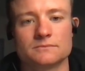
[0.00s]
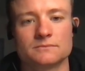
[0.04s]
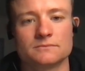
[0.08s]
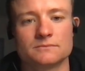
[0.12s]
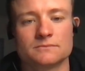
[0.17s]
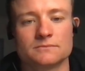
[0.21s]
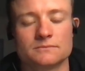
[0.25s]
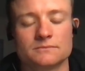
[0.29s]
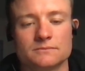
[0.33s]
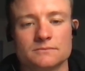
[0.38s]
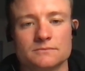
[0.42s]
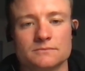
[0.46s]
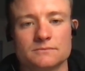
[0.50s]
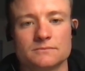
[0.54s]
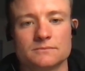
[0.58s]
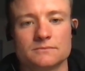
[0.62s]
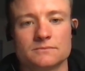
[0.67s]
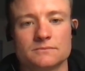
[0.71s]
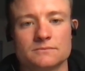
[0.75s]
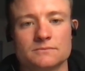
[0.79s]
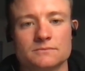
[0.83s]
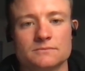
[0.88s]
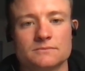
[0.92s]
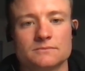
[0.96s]

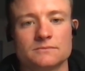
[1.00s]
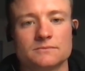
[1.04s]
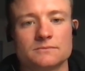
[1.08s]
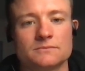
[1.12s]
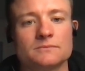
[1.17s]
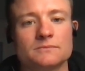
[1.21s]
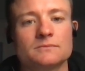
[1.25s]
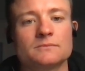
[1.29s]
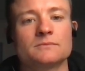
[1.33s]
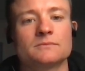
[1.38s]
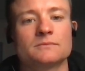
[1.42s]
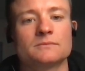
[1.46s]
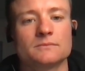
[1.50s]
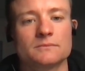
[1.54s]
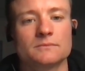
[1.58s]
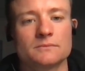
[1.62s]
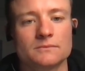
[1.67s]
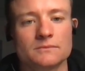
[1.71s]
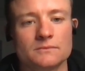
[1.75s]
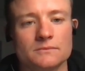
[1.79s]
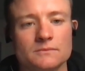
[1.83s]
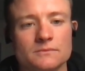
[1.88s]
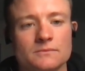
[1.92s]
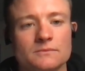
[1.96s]

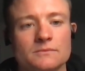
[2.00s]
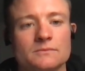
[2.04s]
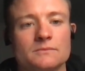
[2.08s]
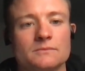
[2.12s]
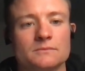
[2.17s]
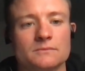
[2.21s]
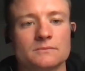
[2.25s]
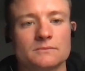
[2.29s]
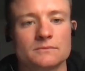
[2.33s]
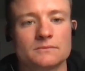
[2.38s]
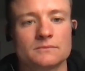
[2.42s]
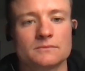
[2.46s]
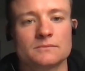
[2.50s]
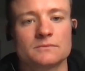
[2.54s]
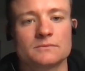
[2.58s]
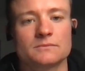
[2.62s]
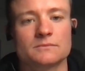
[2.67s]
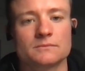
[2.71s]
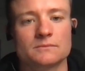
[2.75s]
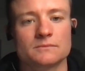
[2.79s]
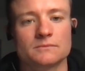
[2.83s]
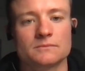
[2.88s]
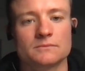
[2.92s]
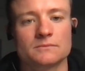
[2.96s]

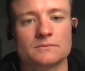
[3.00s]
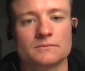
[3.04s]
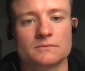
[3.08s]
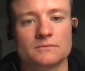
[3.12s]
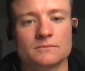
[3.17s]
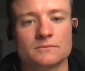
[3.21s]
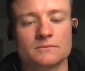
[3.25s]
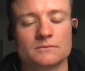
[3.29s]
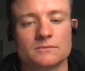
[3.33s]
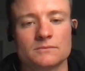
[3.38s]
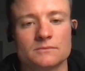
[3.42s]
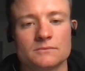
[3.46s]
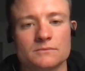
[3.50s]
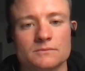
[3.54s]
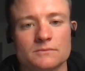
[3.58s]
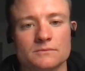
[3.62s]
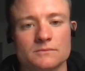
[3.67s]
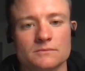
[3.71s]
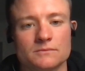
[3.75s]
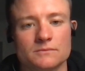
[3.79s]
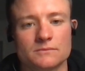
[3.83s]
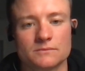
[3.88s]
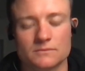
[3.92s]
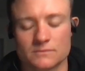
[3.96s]

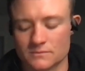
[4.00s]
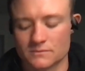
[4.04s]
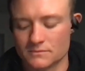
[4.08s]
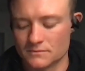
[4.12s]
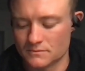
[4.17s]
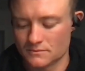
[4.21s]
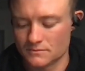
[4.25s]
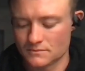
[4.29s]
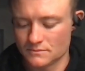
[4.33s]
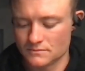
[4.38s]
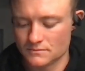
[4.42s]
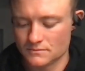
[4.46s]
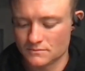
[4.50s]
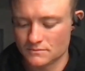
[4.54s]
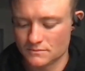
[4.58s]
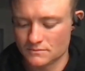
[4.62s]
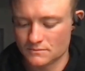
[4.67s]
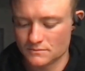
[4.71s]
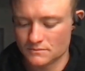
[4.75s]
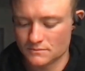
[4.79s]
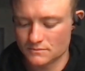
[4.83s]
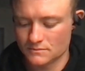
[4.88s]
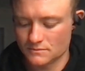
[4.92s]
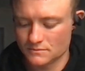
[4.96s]

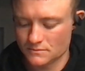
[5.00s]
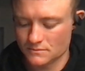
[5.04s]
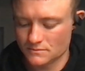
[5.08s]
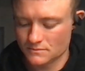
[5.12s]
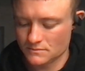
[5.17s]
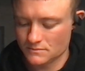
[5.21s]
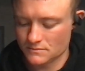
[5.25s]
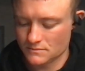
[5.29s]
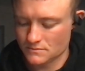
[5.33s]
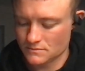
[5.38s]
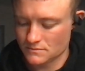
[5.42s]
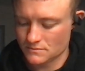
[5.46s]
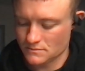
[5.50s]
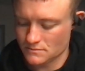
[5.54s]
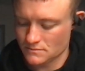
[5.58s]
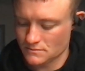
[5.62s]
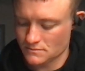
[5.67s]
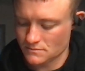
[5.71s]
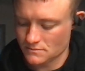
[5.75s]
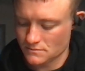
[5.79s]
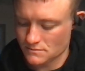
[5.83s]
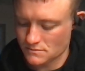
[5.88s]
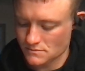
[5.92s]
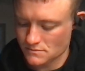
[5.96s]

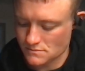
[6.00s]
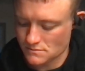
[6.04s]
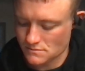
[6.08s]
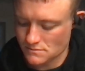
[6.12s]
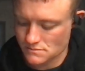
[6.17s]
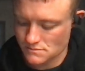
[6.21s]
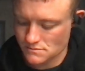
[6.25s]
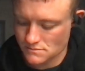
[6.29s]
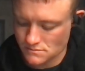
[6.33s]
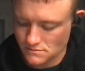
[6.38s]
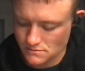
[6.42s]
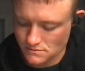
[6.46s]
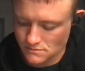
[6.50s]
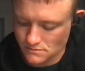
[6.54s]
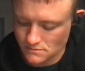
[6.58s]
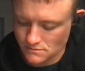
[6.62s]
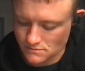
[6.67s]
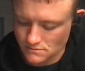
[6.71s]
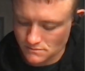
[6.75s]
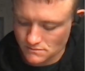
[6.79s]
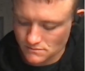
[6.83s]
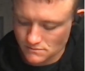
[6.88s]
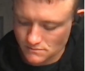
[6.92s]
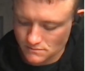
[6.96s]

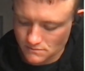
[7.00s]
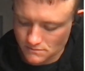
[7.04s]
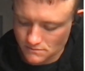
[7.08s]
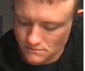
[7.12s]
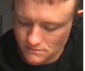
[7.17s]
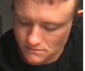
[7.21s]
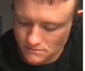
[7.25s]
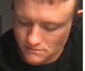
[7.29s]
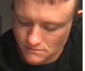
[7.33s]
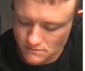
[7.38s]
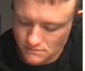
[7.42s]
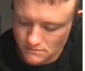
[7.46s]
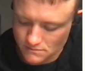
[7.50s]
This person isn't speaking.